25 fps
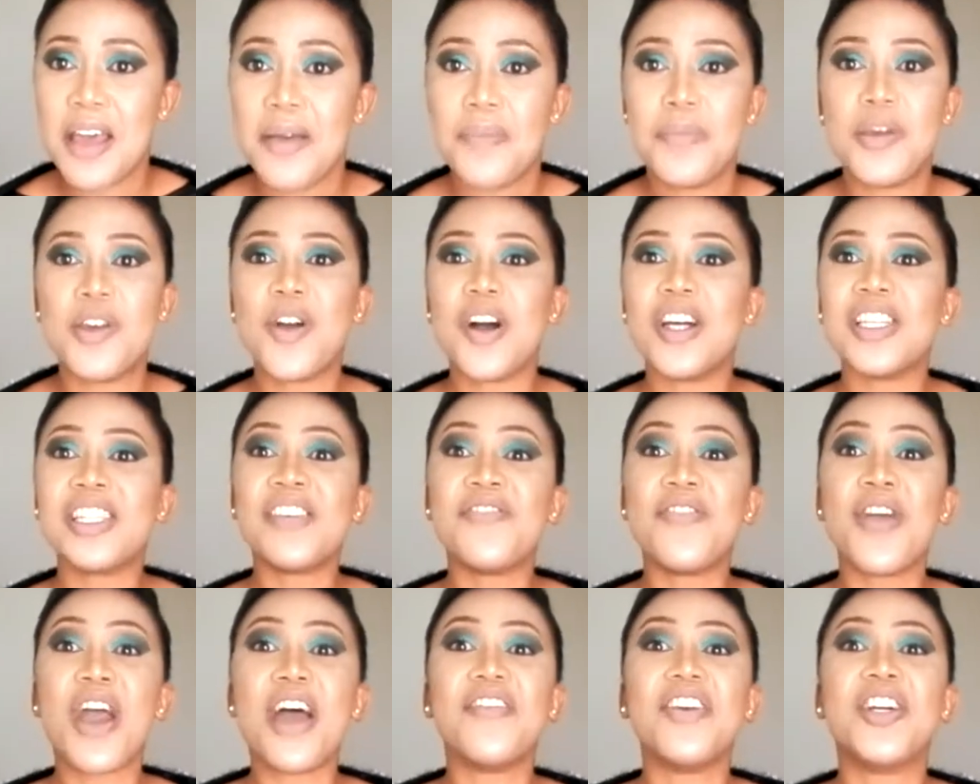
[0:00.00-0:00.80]
Because if
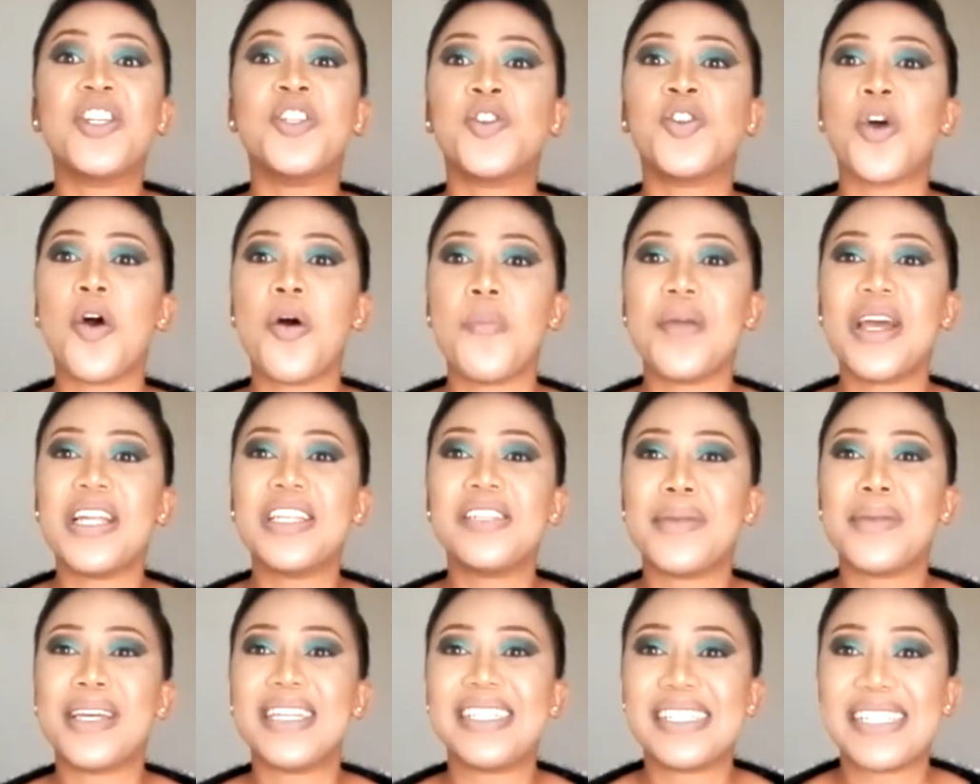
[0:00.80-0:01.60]
you have a
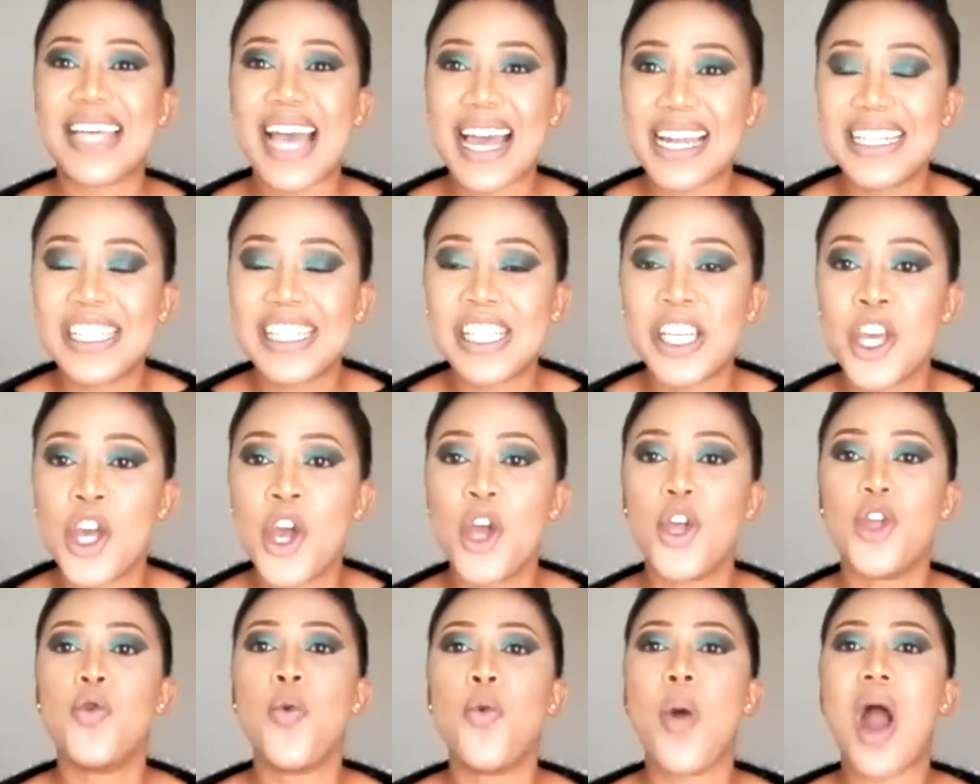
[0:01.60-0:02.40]
doormat
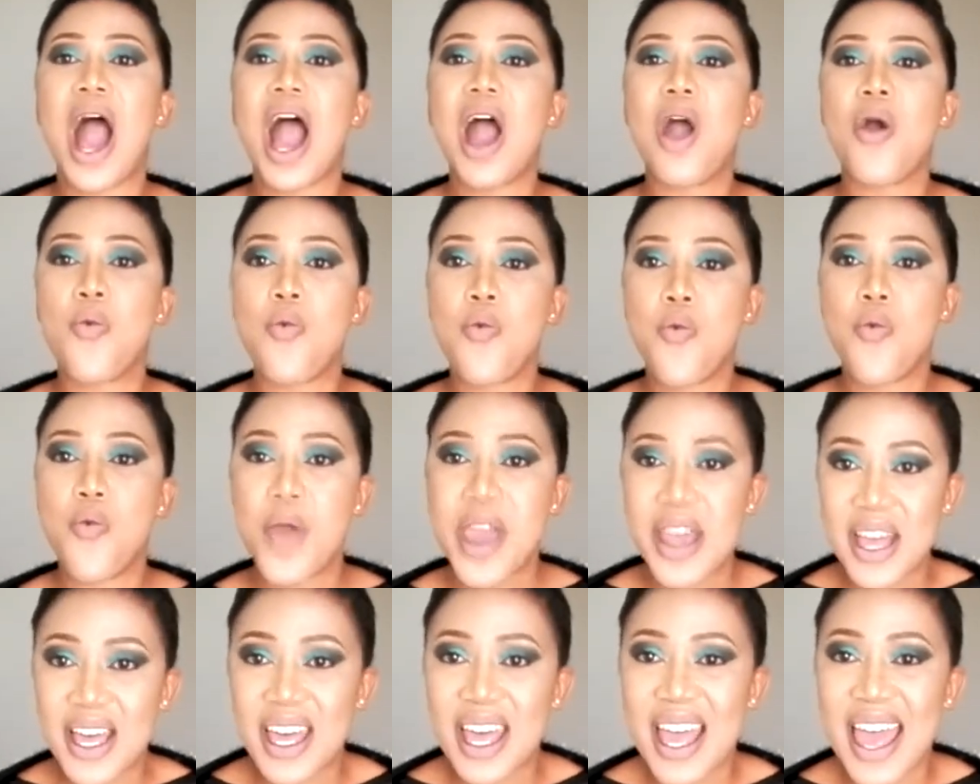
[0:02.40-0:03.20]
mentality, you are
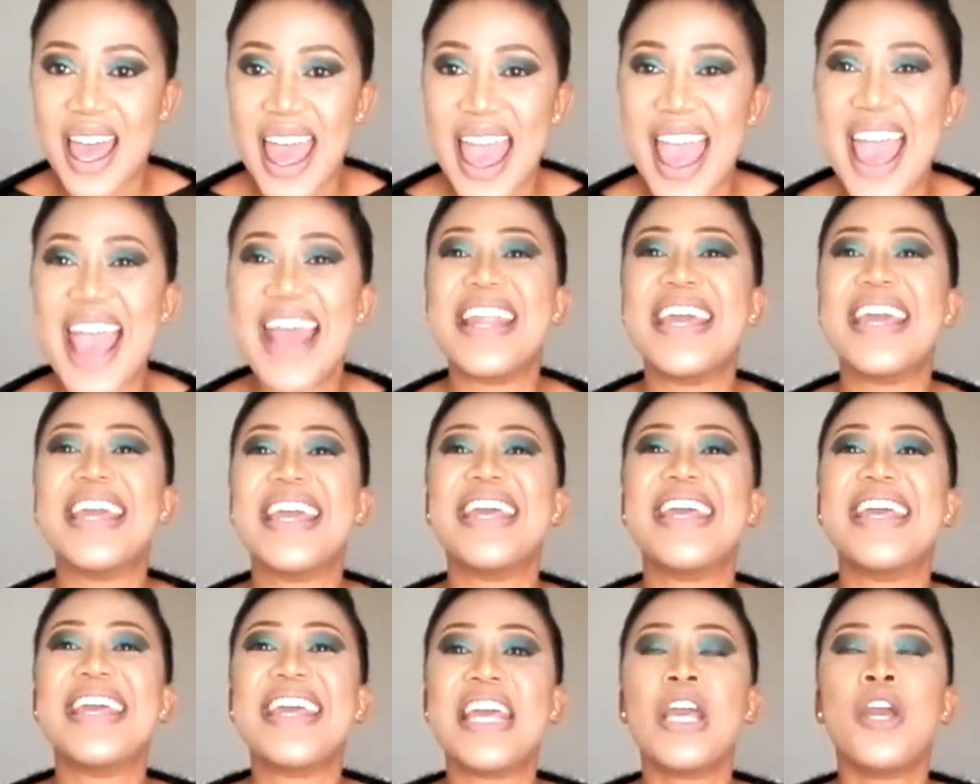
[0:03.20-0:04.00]
weak and
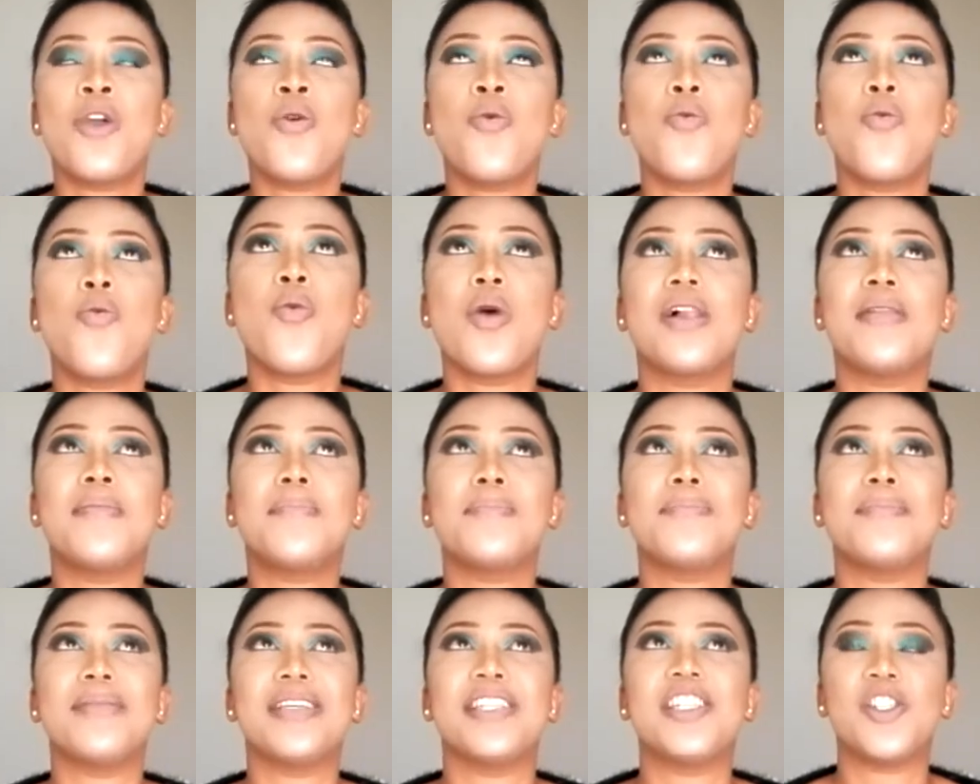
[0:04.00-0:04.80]
he will
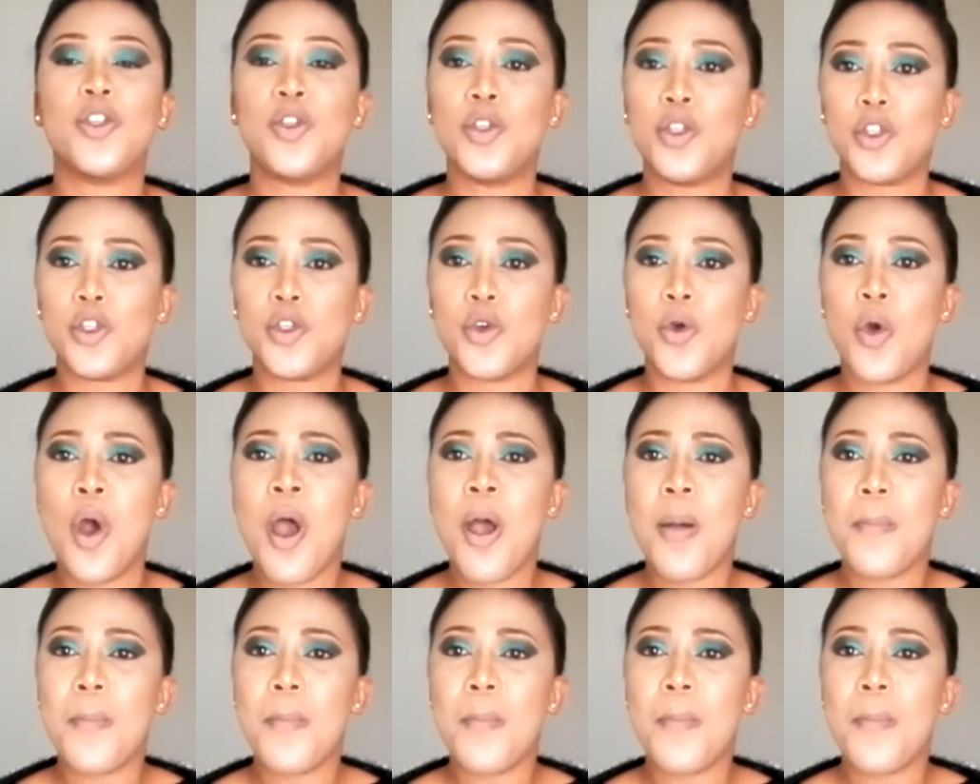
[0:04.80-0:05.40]
misuse you.